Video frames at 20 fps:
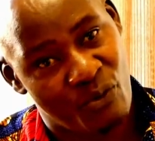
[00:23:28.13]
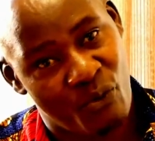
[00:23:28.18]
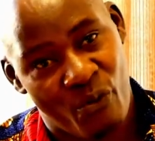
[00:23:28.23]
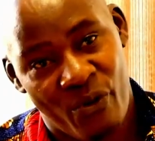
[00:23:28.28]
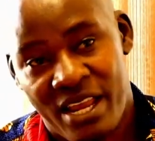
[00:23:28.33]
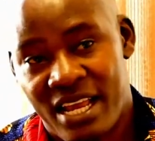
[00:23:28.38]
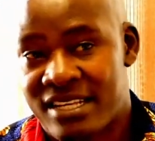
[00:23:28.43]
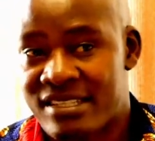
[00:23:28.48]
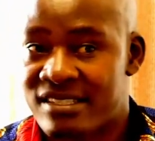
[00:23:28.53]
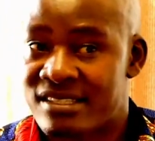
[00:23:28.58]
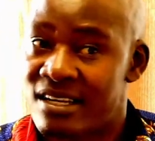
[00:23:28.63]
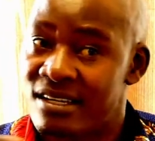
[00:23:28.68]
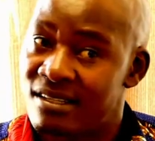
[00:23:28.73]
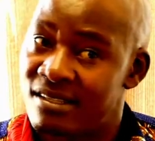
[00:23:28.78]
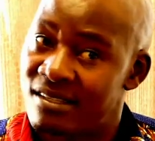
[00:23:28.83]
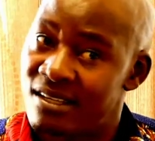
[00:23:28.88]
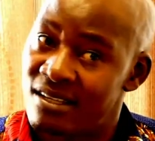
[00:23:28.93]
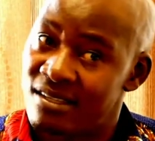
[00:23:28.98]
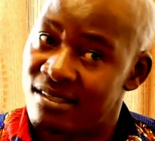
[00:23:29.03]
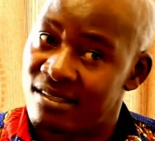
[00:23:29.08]
where
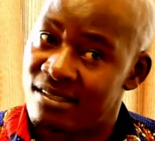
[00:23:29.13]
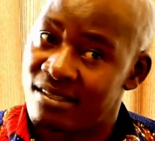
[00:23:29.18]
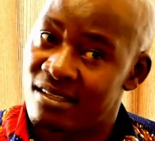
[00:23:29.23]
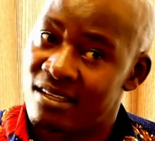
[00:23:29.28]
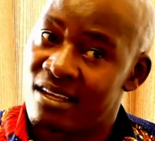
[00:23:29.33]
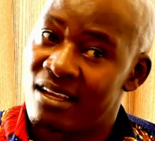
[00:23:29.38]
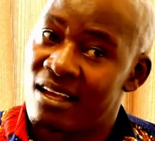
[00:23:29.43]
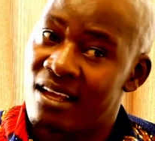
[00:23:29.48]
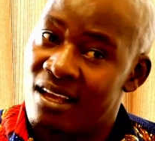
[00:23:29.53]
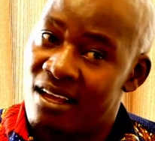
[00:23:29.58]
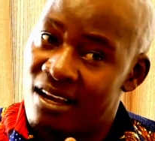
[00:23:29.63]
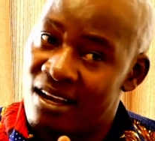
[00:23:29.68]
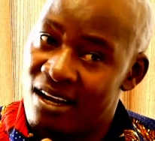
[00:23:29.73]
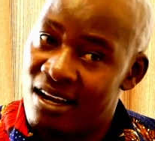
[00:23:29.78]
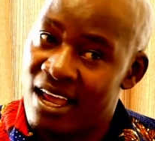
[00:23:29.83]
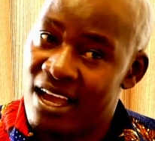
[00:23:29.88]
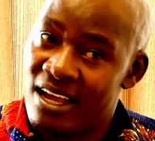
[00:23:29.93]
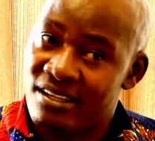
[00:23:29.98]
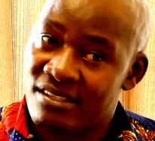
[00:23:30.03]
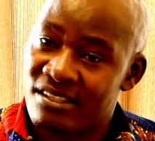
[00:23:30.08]
success
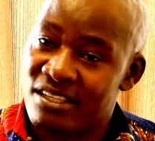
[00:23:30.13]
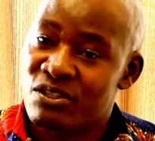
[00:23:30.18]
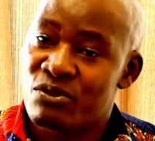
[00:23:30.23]
lies.